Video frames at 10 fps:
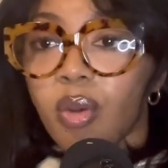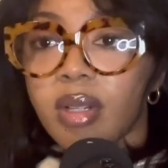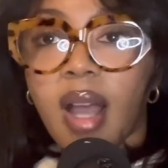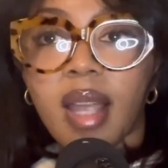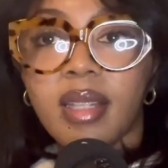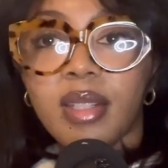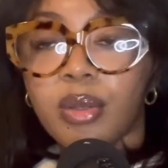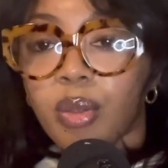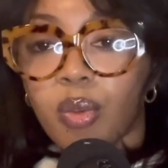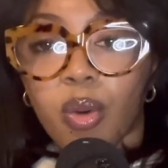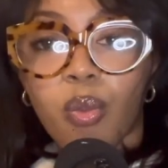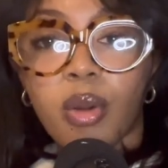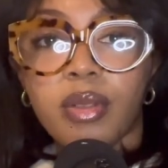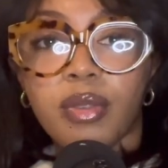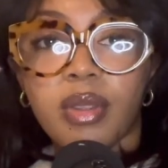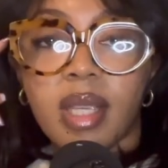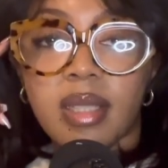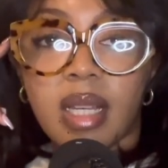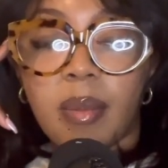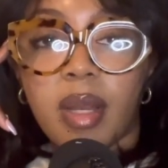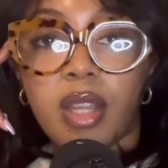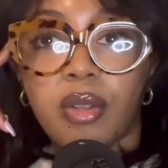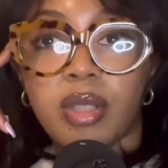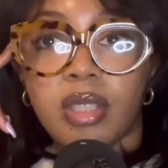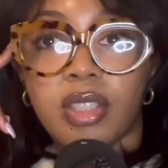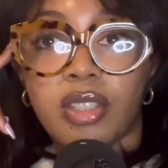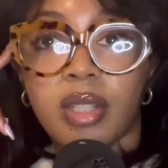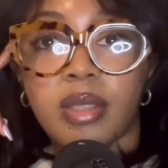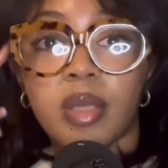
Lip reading: kindness or wonderful things that come out of the Christian church.